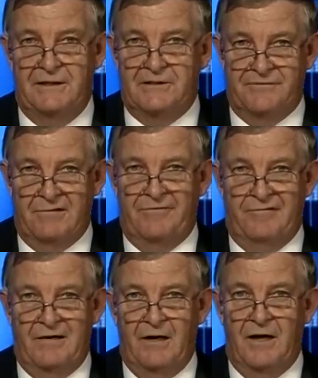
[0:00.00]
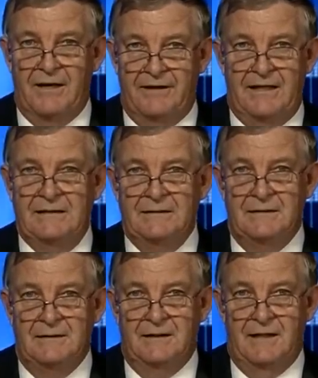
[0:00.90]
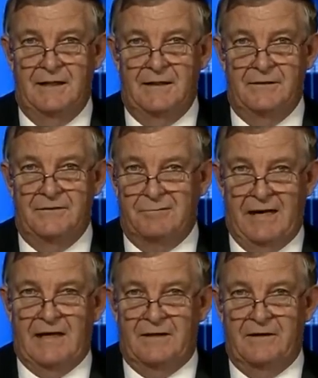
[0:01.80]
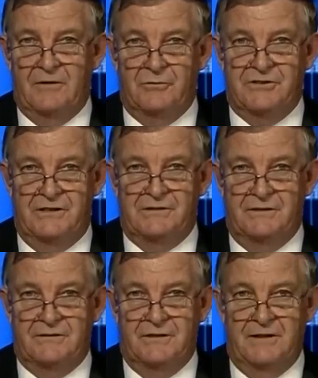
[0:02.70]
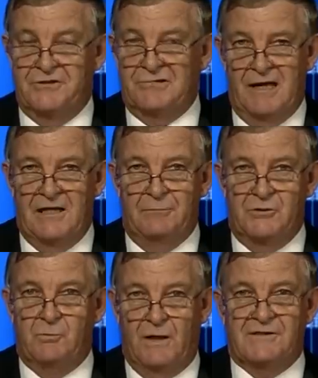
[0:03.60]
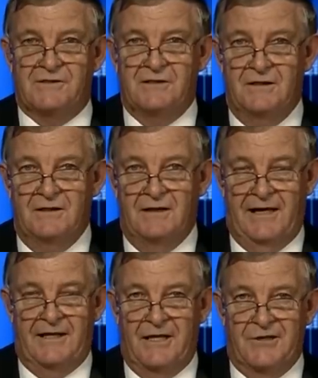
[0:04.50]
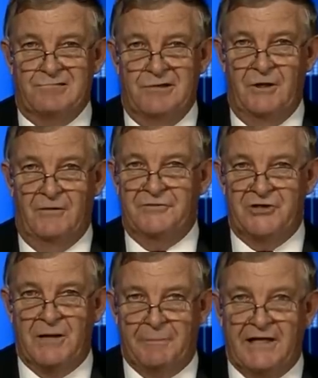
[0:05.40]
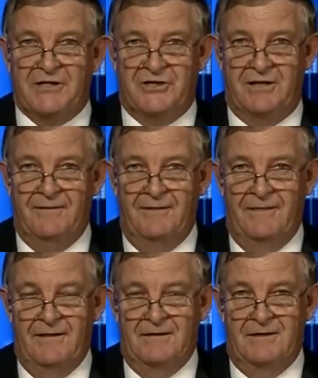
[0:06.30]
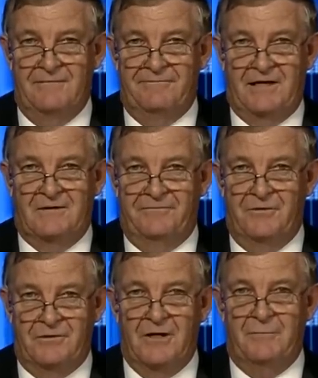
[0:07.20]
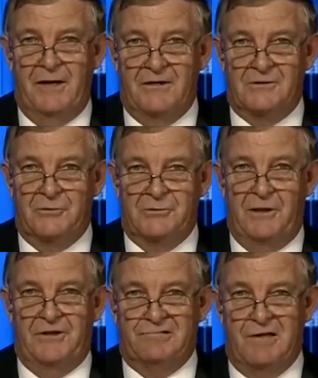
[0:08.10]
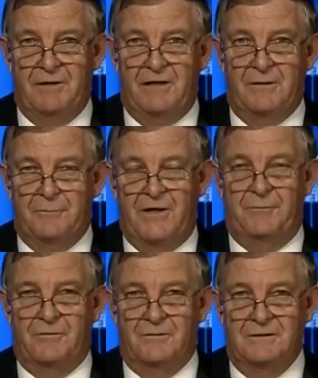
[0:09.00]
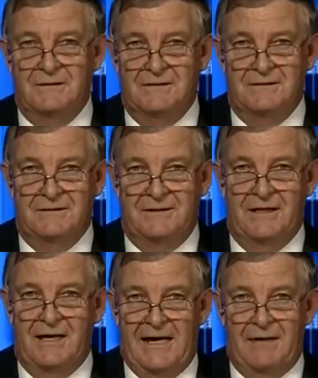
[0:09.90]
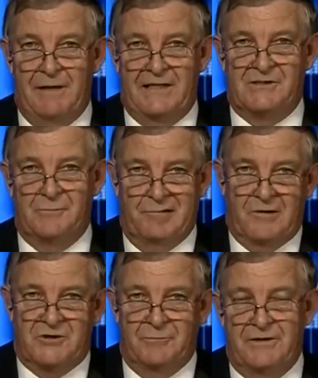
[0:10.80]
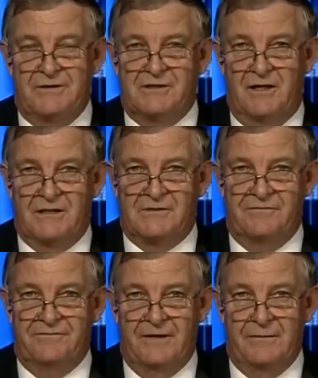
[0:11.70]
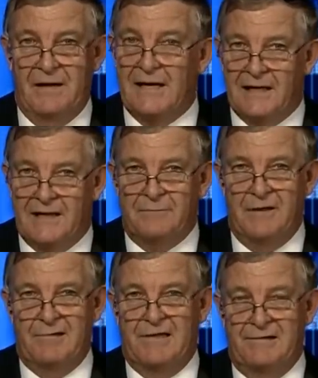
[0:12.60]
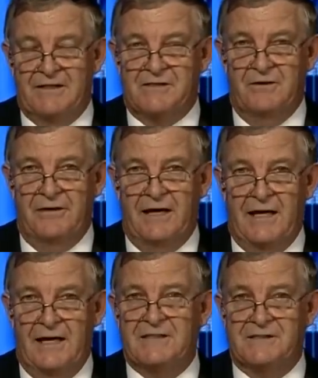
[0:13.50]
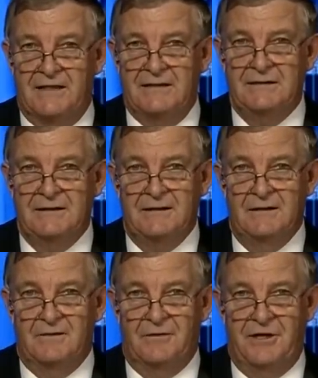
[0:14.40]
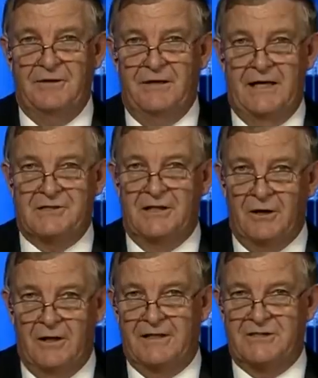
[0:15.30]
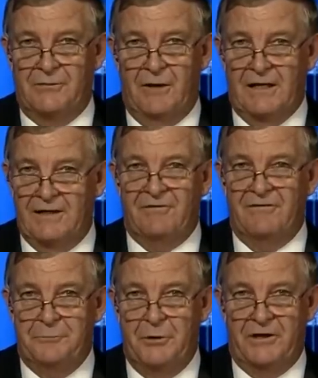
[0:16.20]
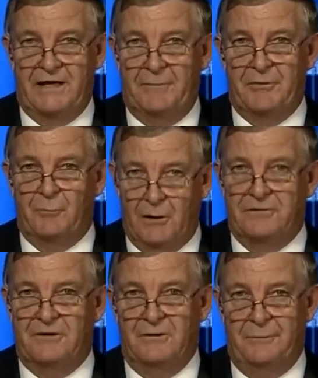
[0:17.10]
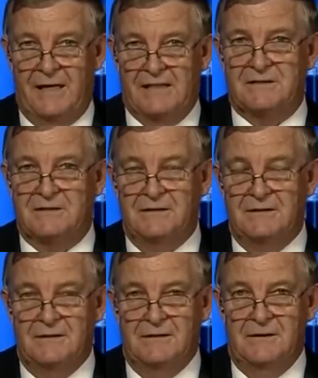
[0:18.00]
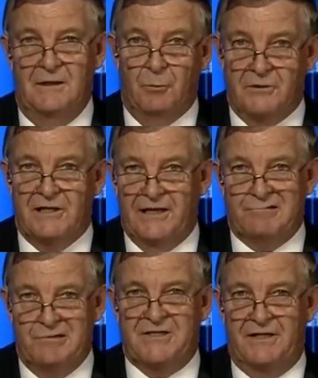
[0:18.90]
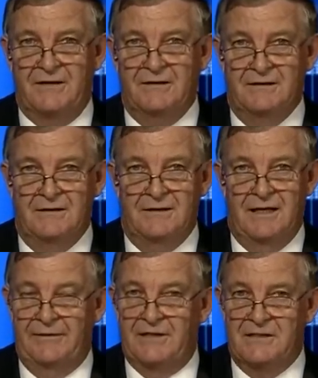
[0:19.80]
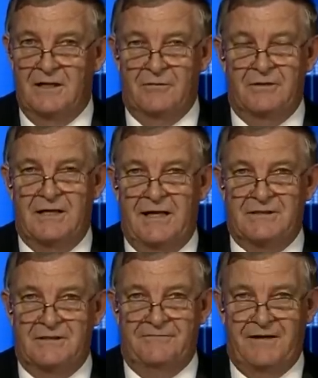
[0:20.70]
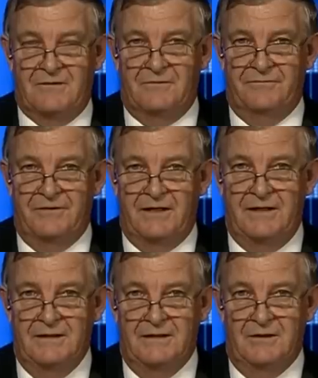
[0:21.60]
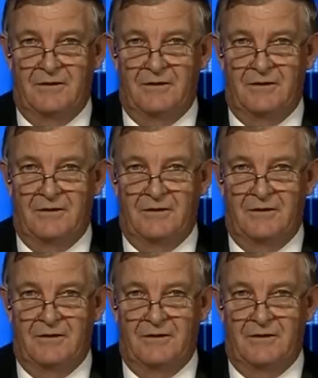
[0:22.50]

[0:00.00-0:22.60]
is very, very high there. The reality, of course, is that Australia was once a country of cheap energy. In fact, if you think about it, with 23 million people in a landmass approximately the size of mainland America, excluding Alaska, the thing that actually got us to our level of per capita wealth in the past was electricity, and that's no longer the case. In fact, of the